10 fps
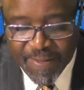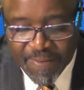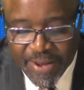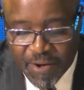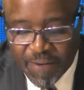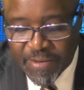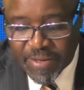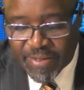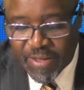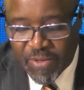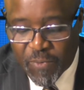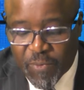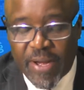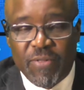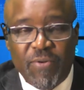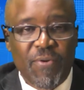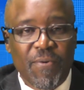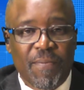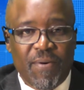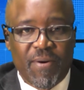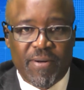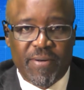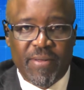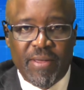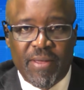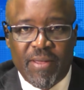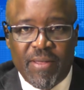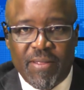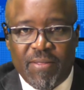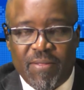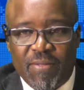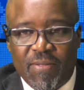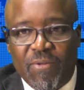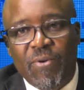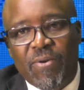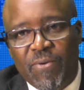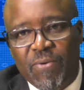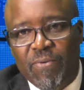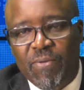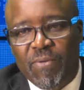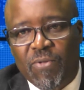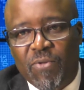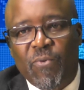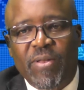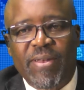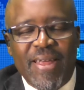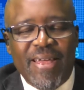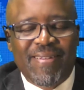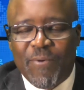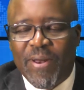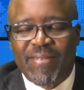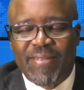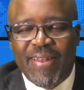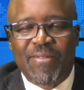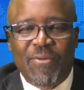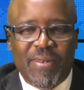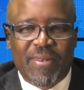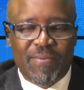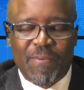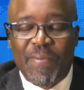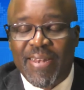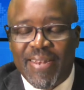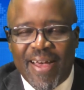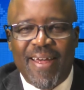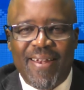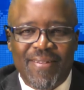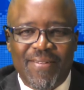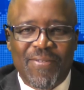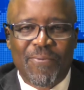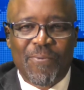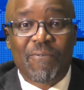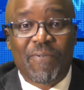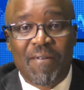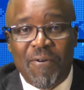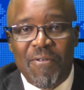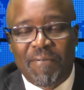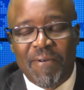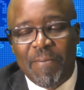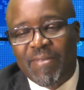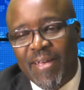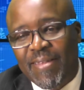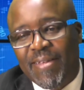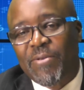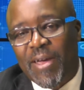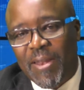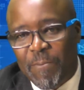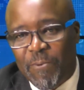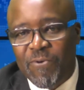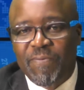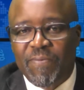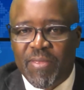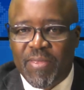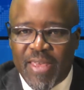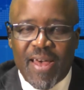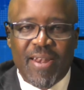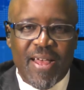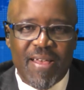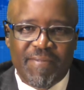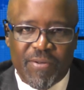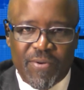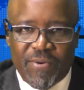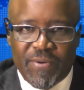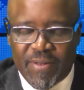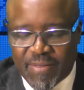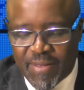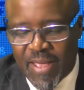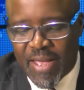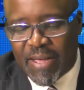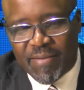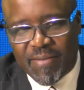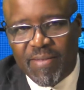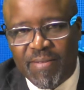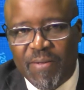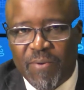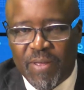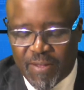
then obviously you will need to do more to do what is needed to be done to provide for your family such that you can improve their livelihoods consistent with the